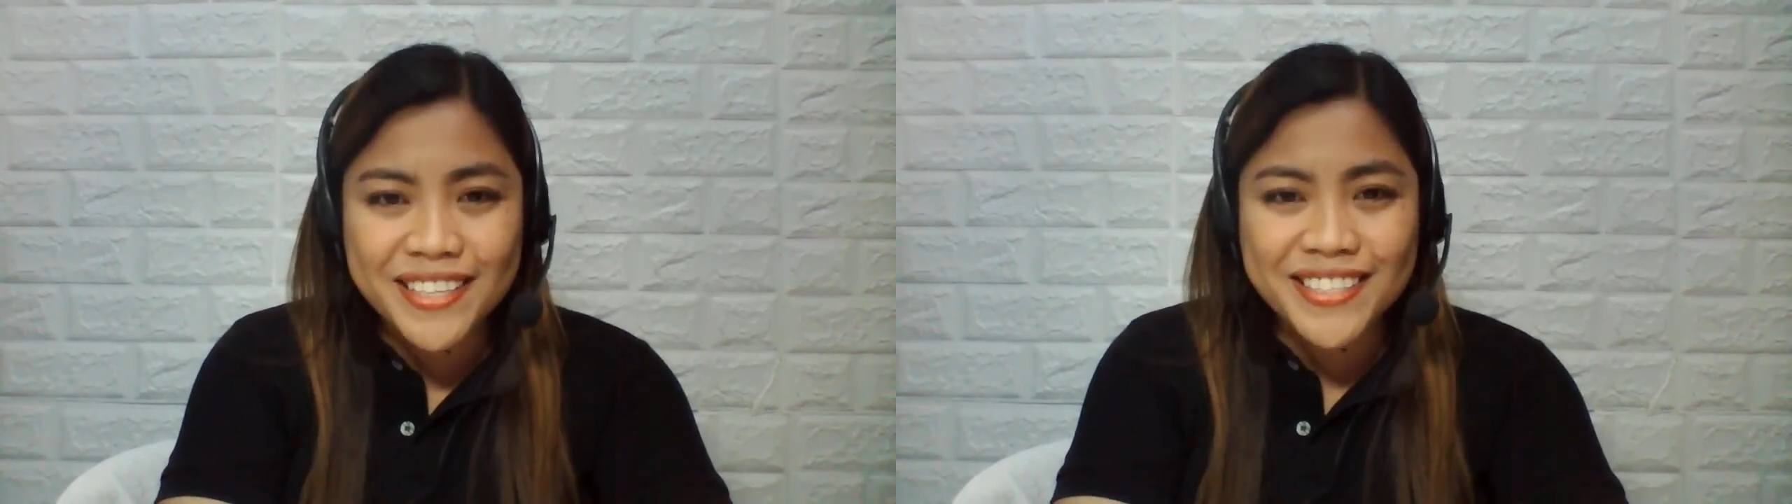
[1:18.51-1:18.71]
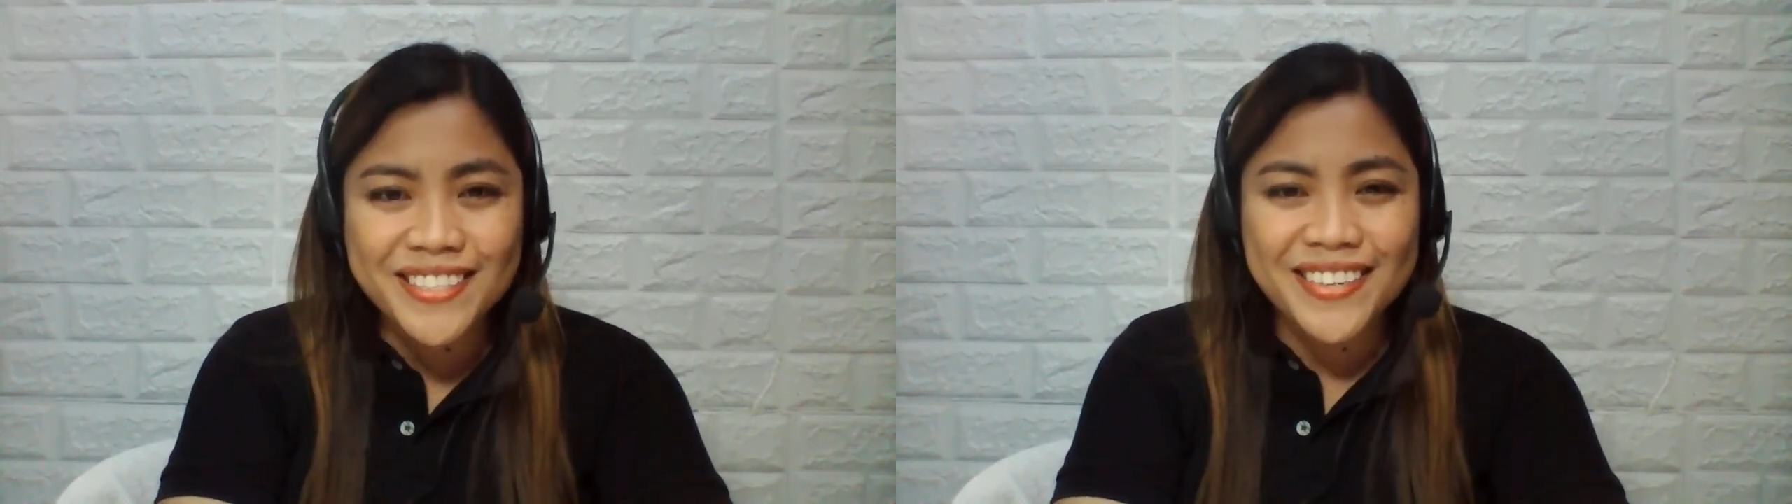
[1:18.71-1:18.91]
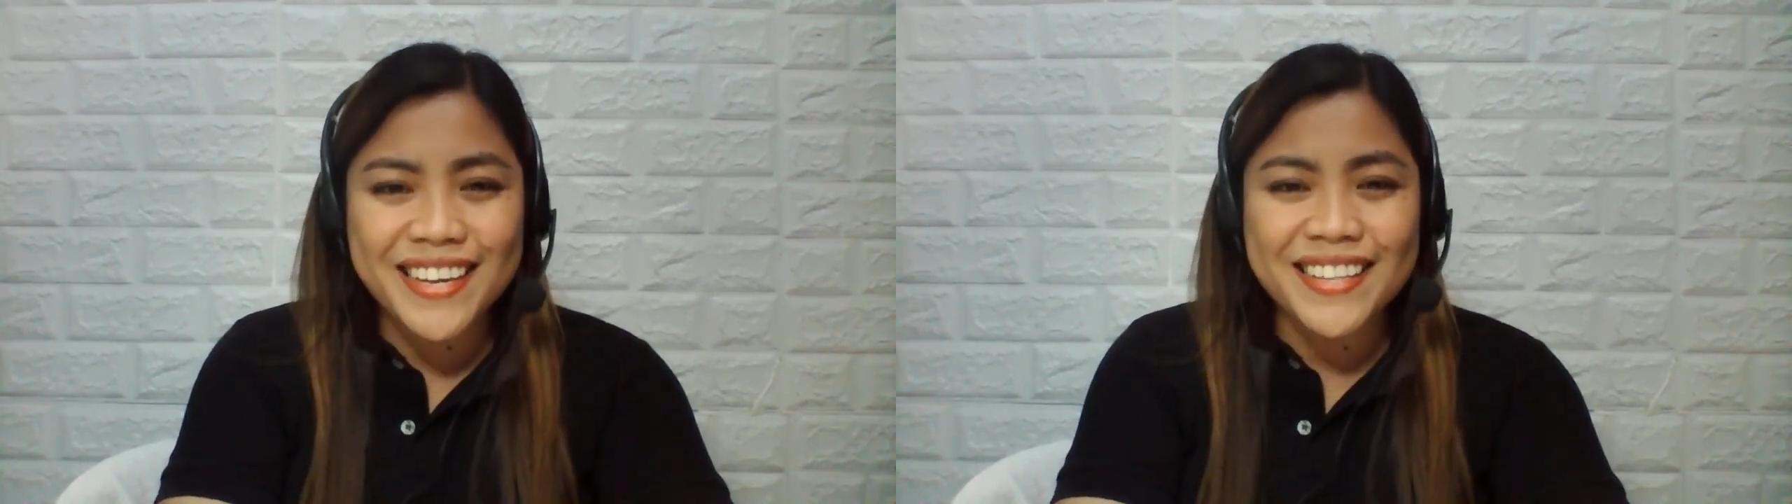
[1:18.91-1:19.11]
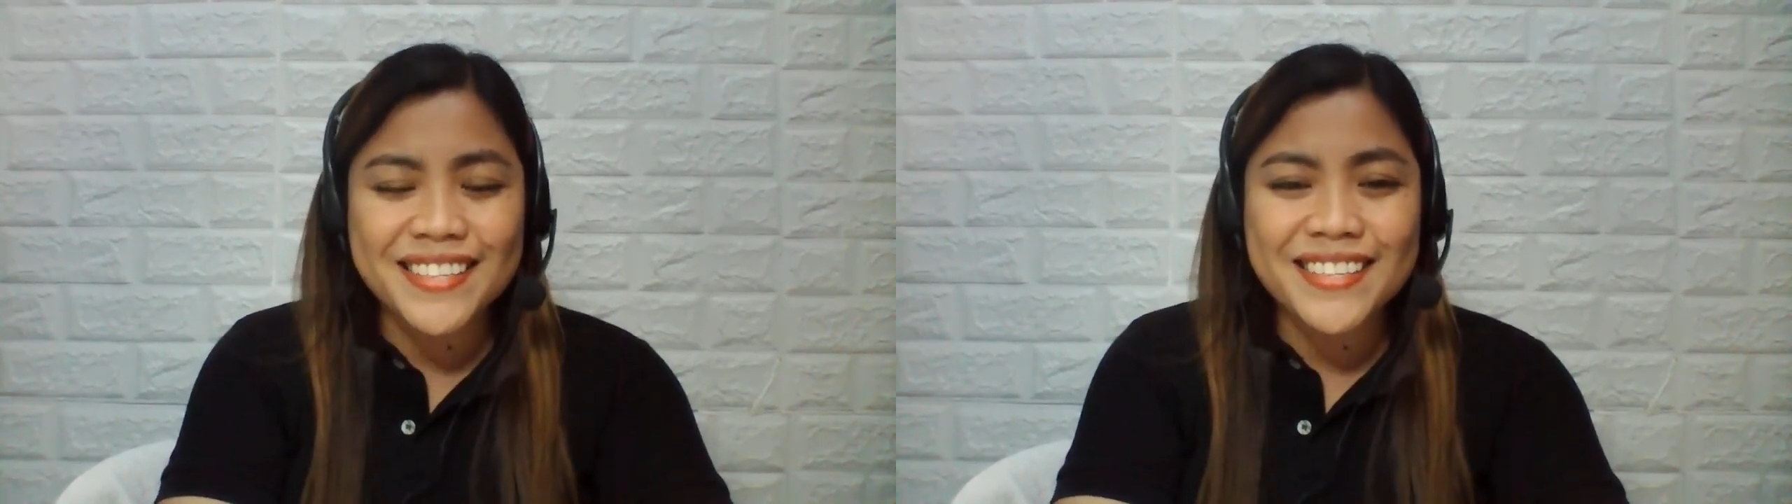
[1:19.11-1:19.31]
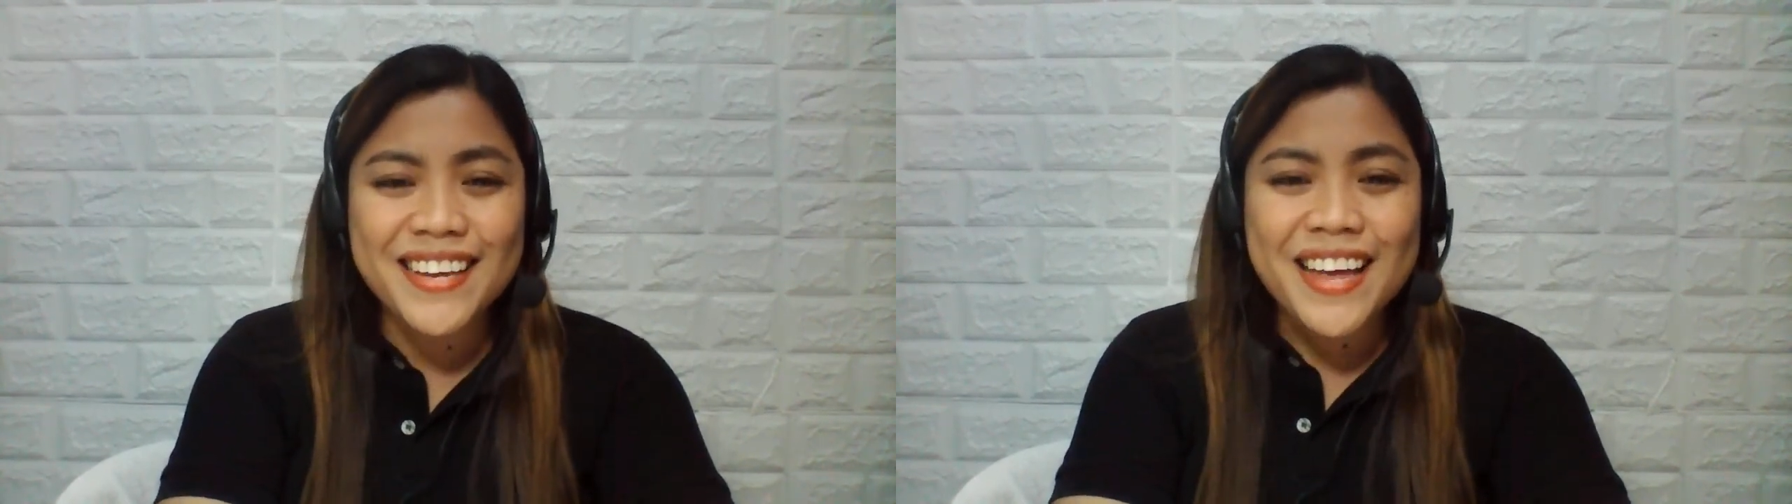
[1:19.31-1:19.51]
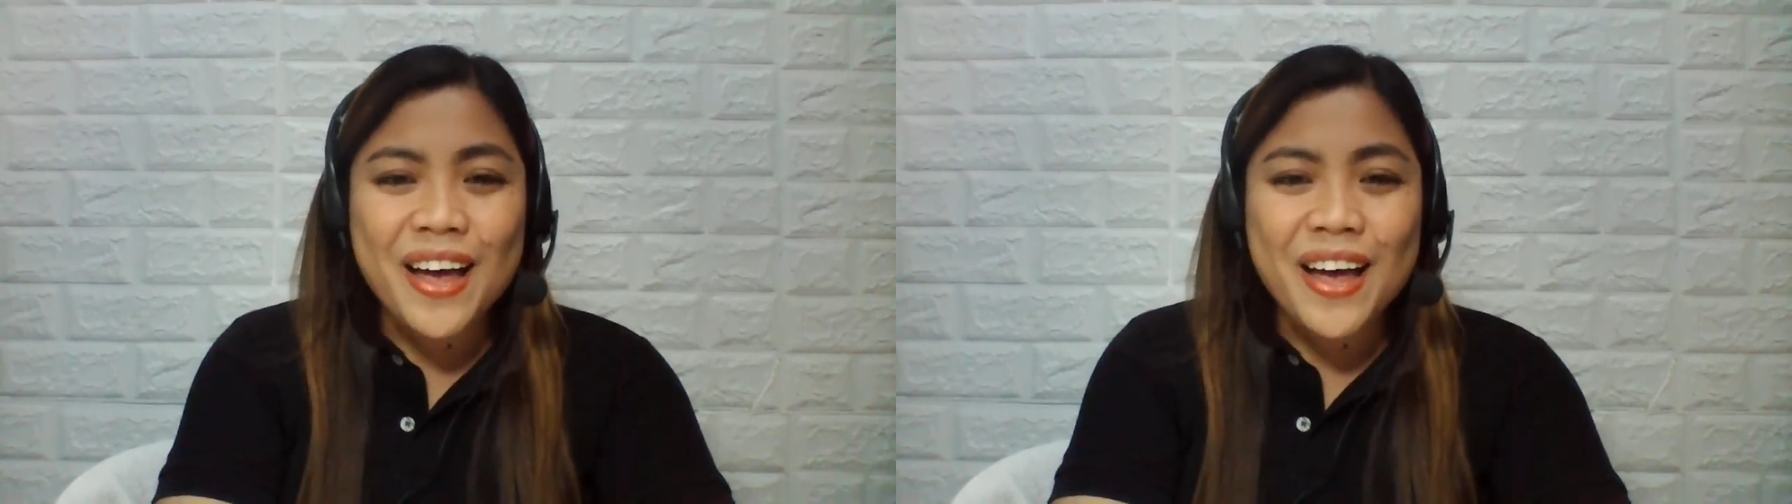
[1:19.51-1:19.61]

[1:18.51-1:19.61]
students.